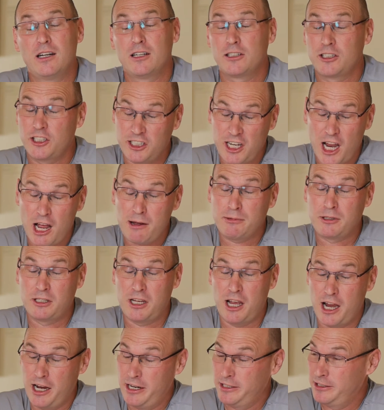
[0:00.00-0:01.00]
Stop
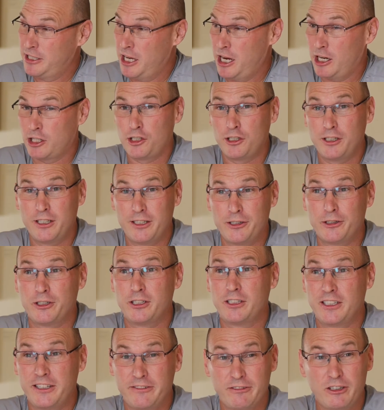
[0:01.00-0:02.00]
signs, actually, they're
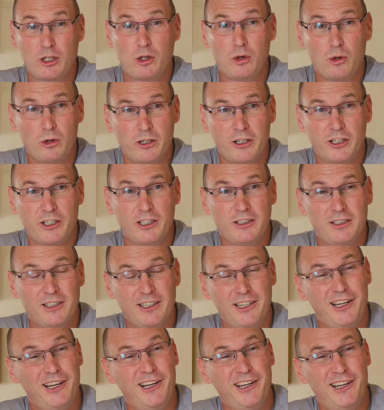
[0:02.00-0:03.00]
in every corner.
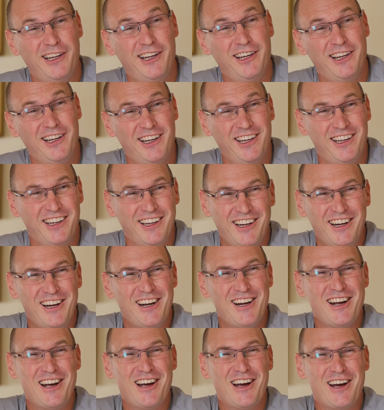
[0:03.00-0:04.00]

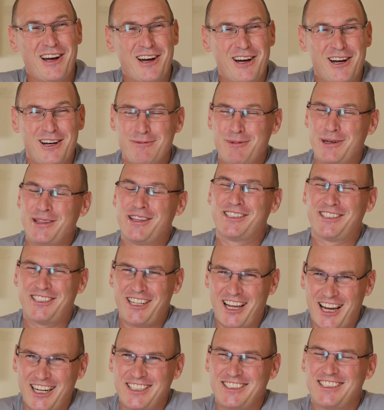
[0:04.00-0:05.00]
But the
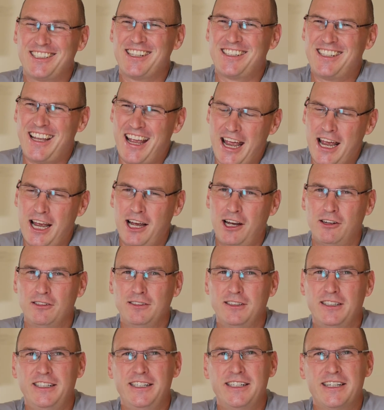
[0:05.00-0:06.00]
size of the
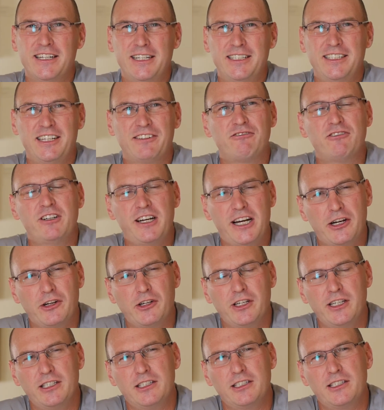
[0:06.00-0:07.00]
town, the different
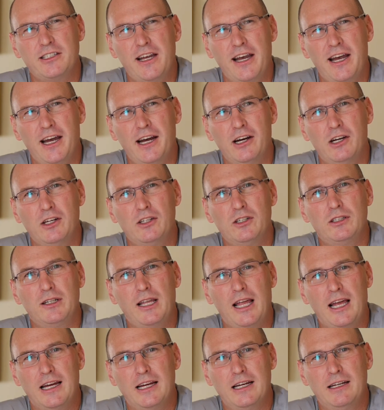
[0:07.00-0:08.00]
areas
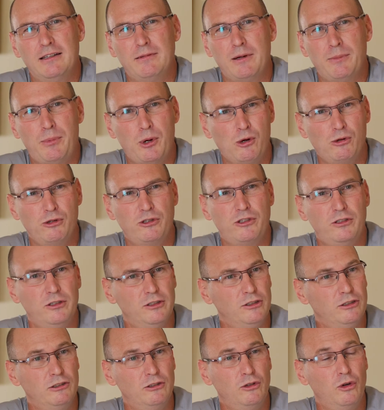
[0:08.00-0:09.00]
now, opposed
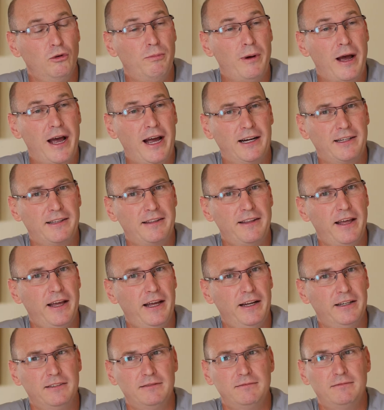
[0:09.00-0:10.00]
to back
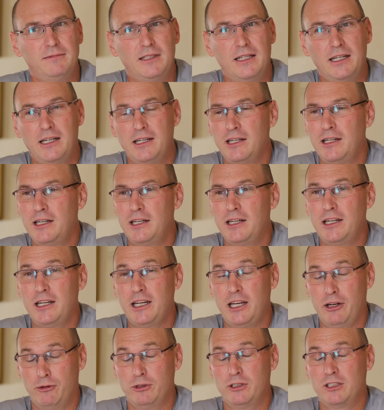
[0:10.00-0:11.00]
then,
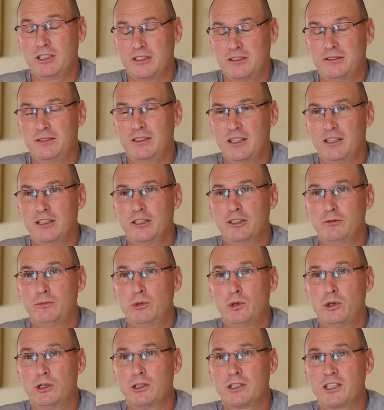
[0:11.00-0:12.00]
it was a little
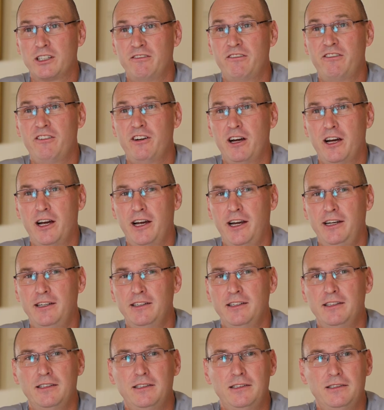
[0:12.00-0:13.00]
more confined.